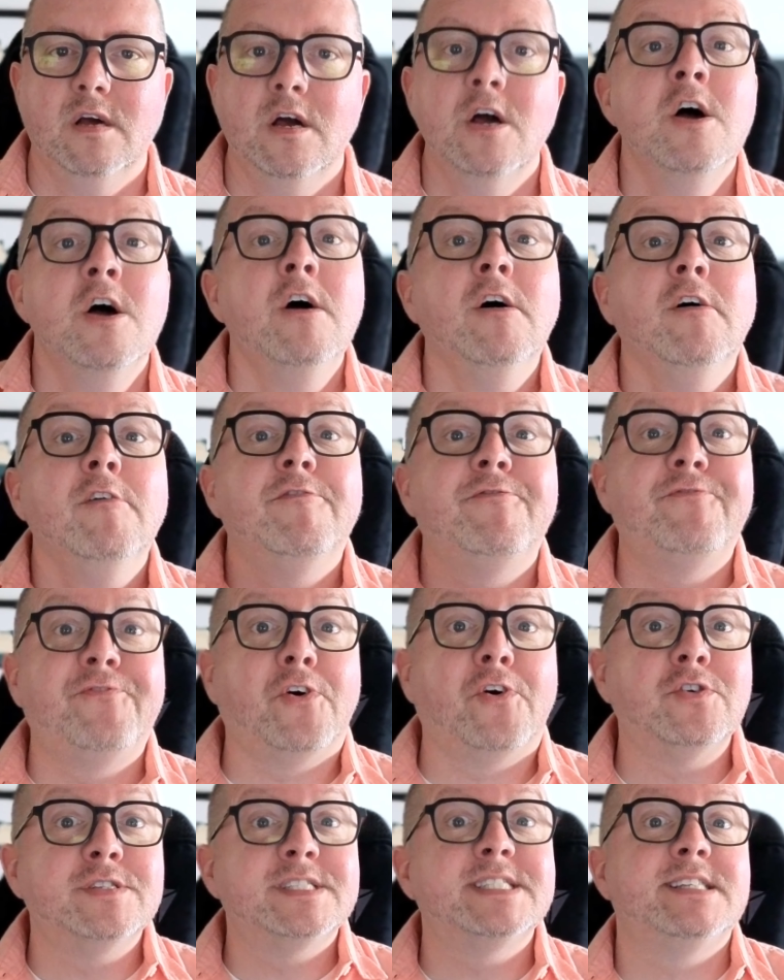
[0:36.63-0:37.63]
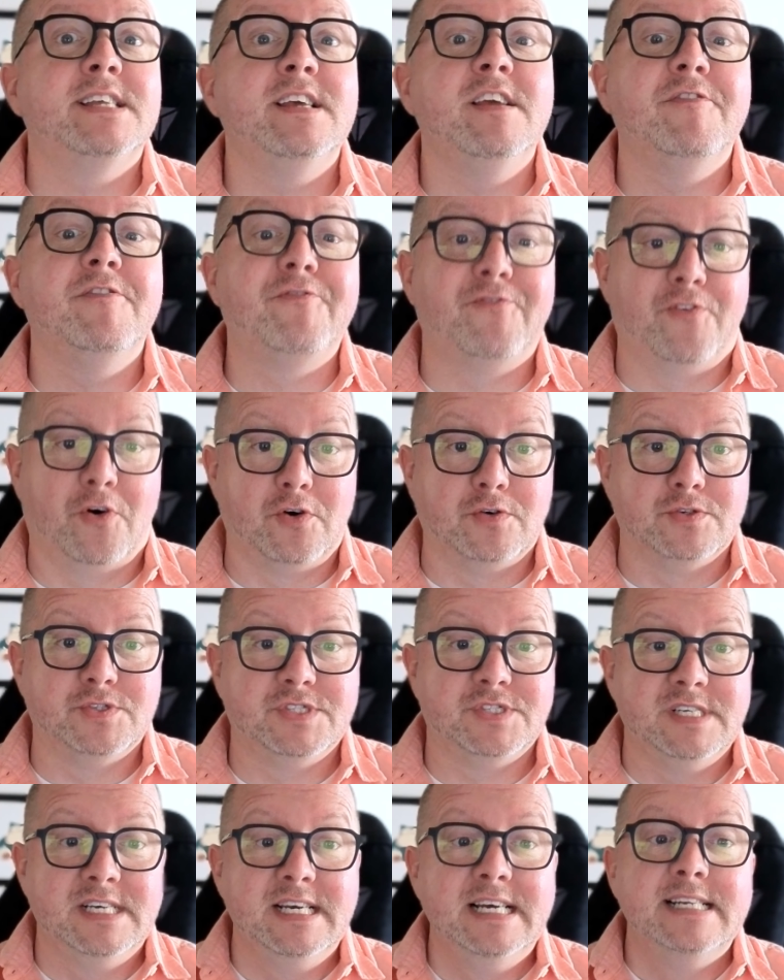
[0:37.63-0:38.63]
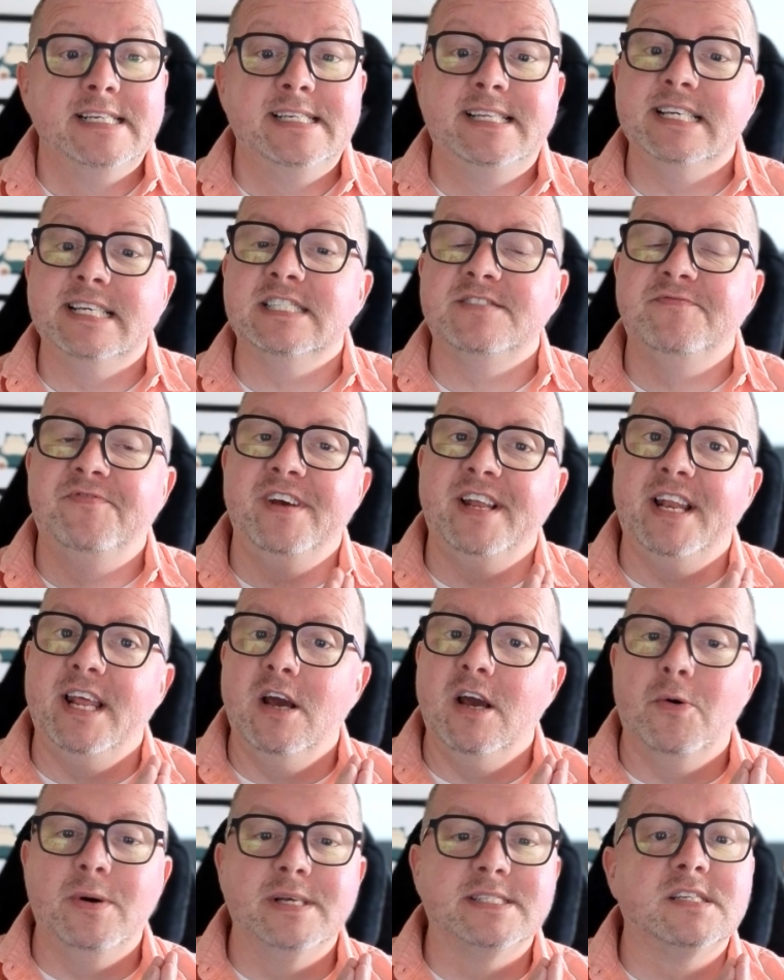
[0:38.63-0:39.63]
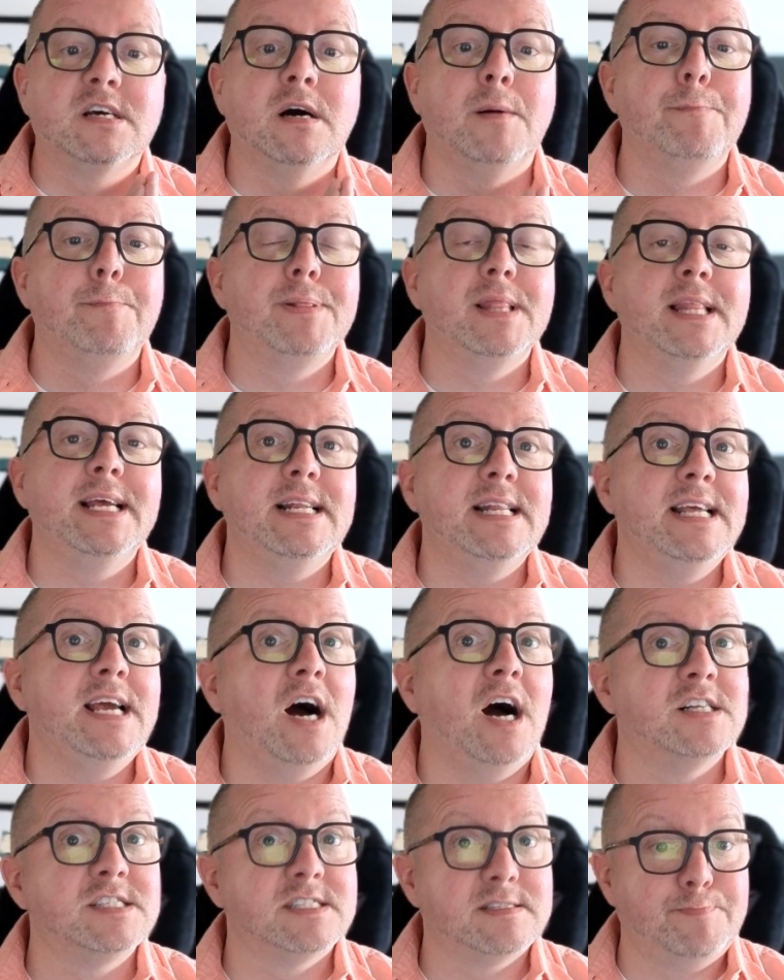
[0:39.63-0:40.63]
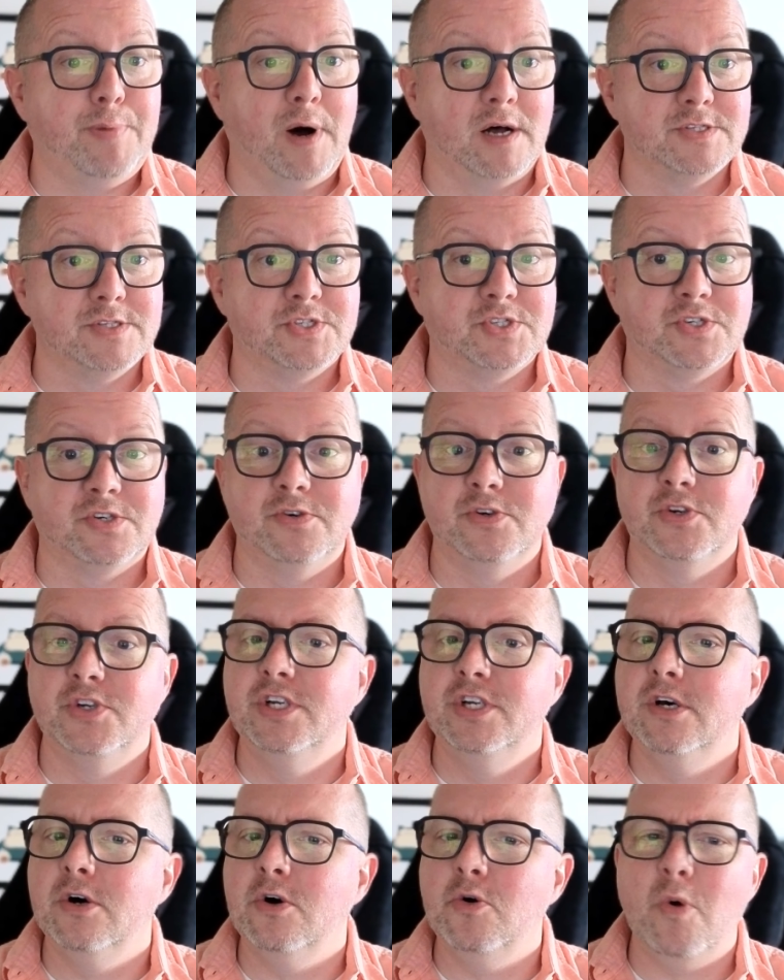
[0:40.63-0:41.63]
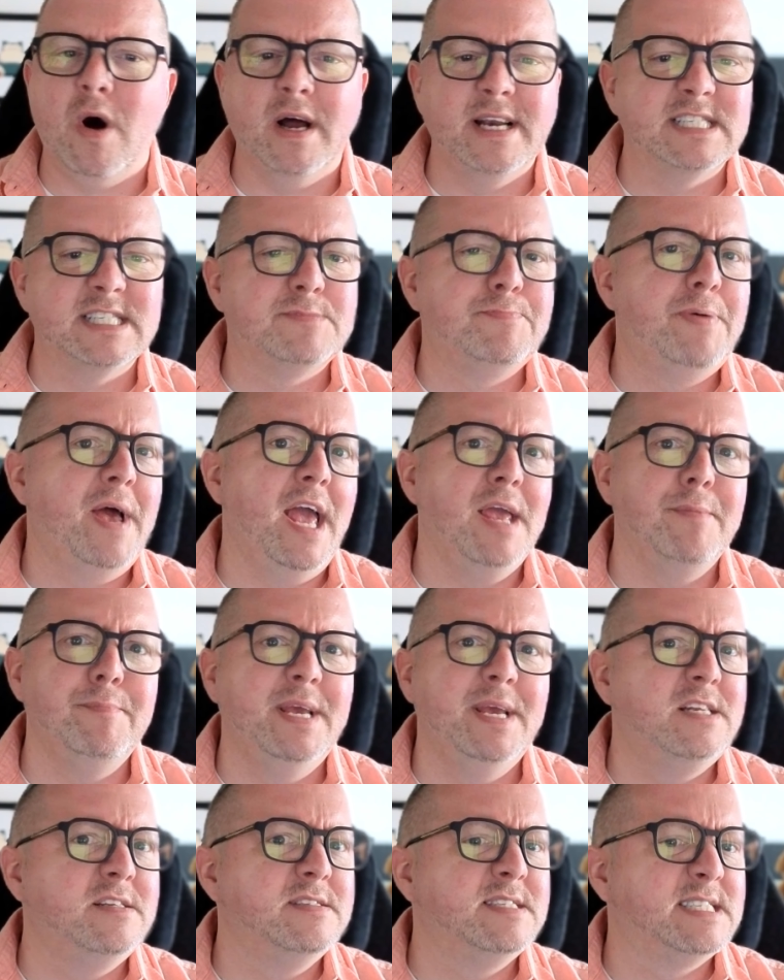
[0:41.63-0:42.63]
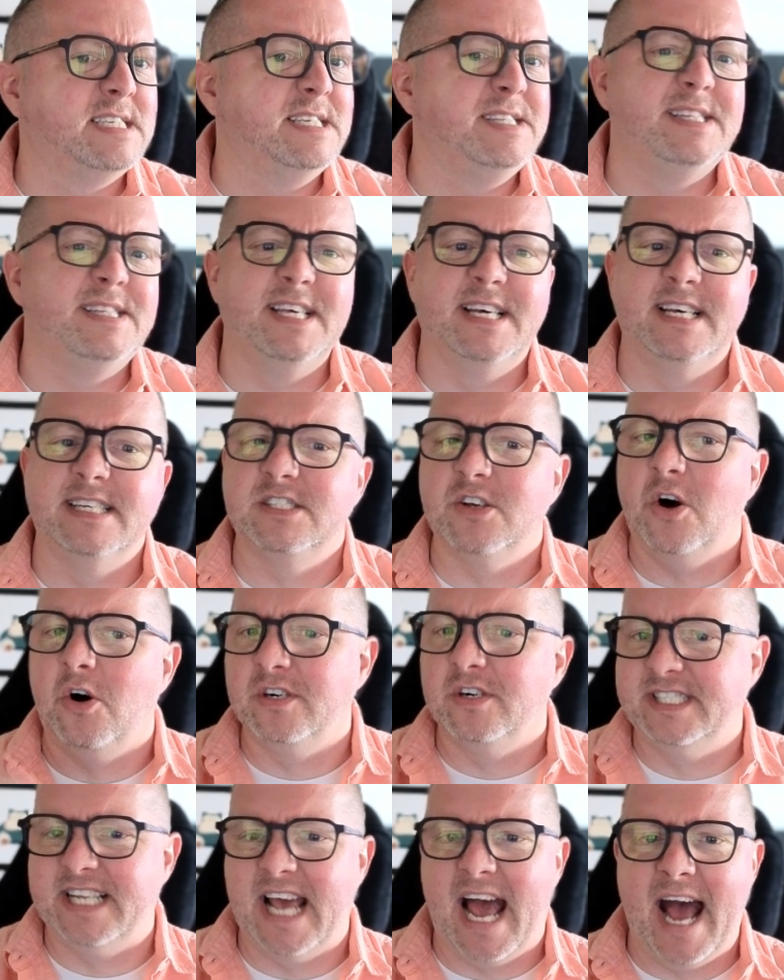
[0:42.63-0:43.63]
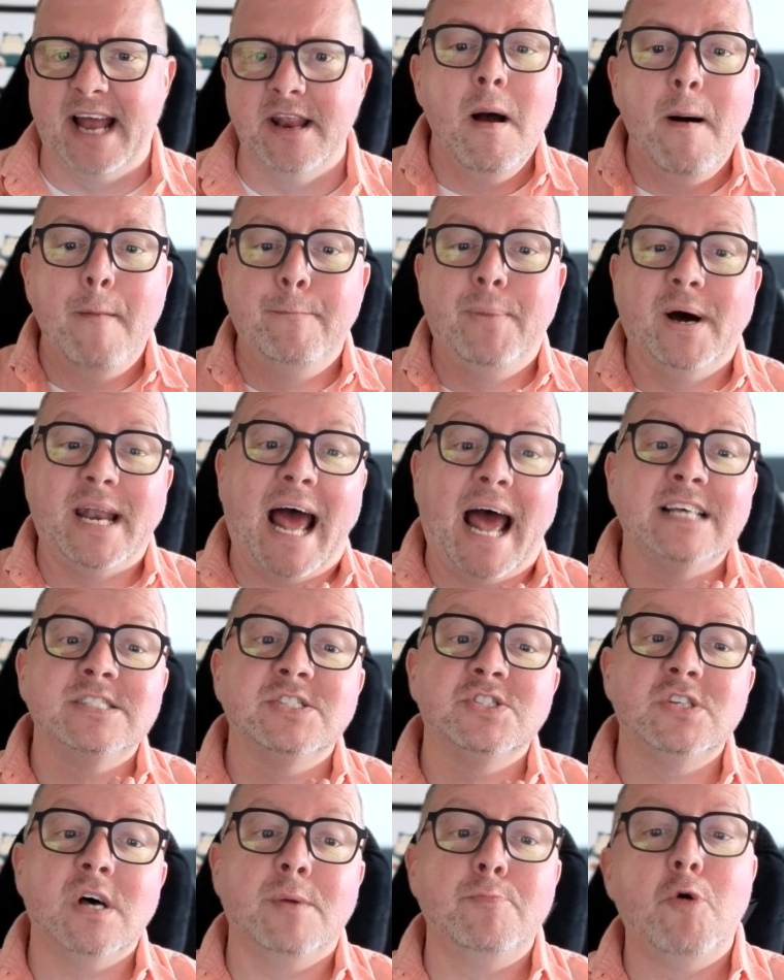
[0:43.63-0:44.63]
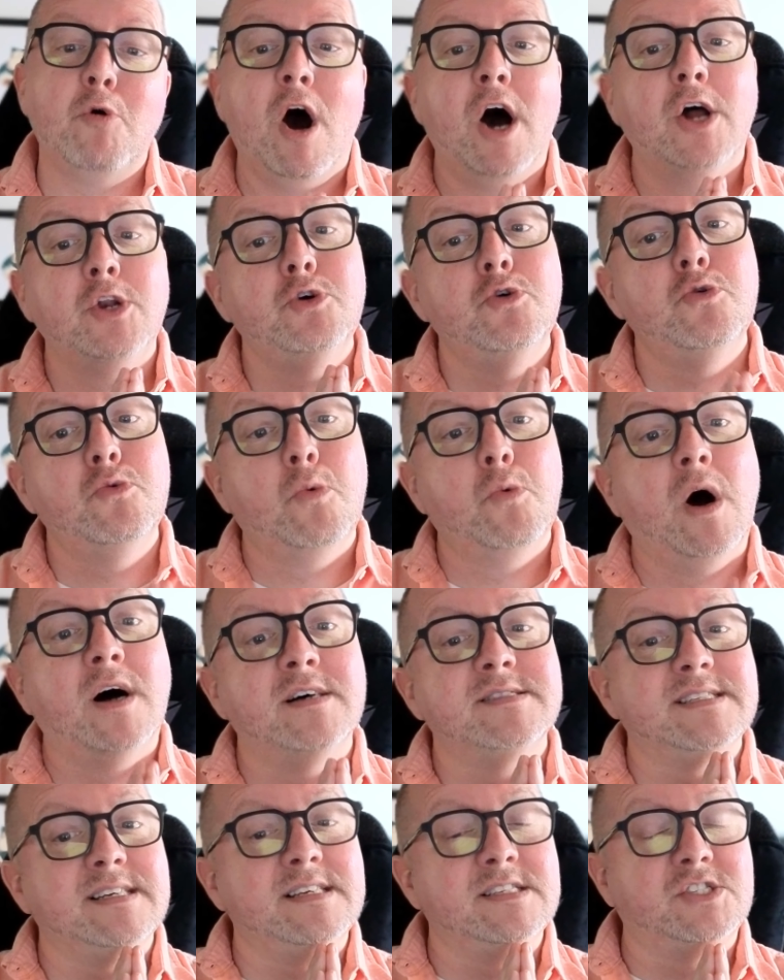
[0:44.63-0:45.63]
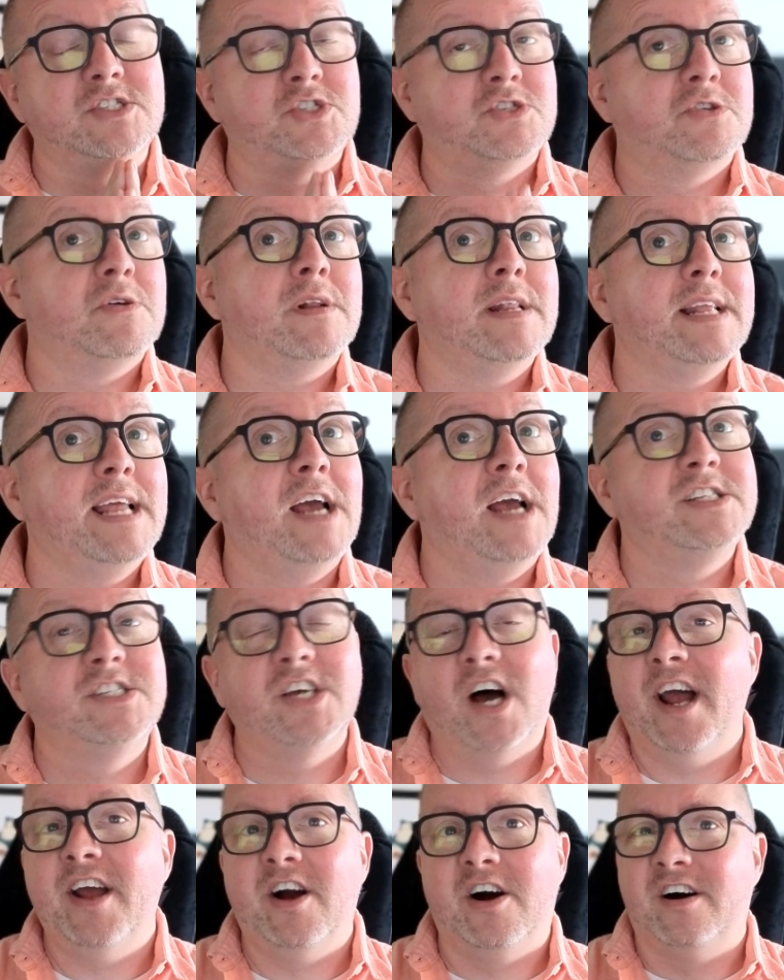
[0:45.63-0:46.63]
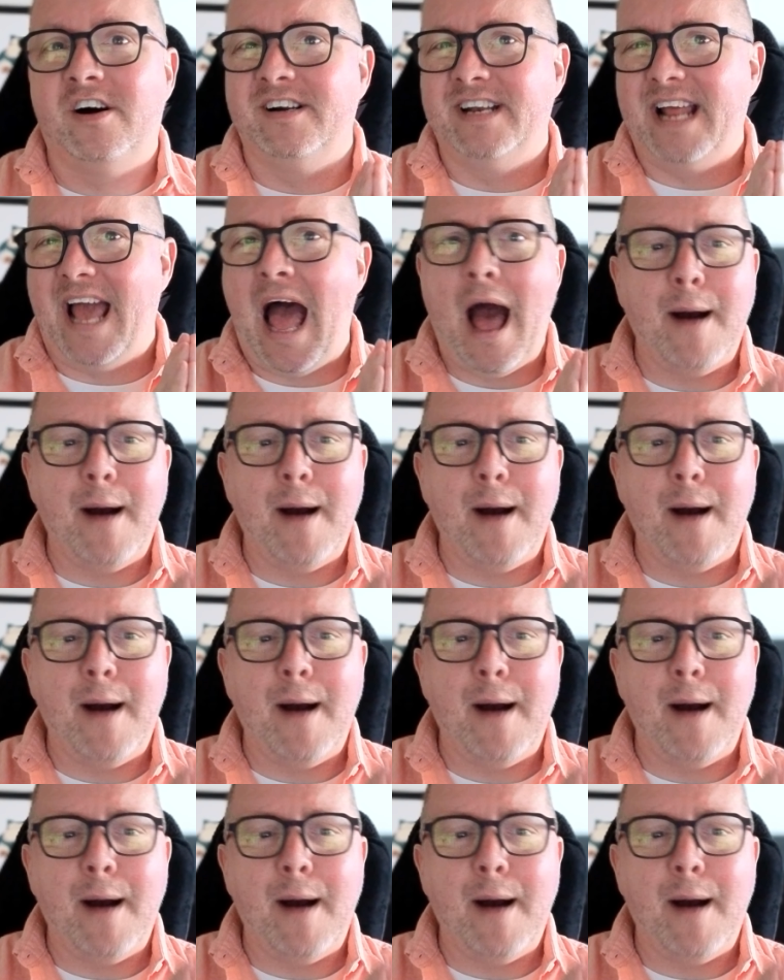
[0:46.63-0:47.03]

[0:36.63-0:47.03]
First thing first, this video is completely unsponsored. No one is paying me to see this or that. But as someone who is truly a die-hard Apple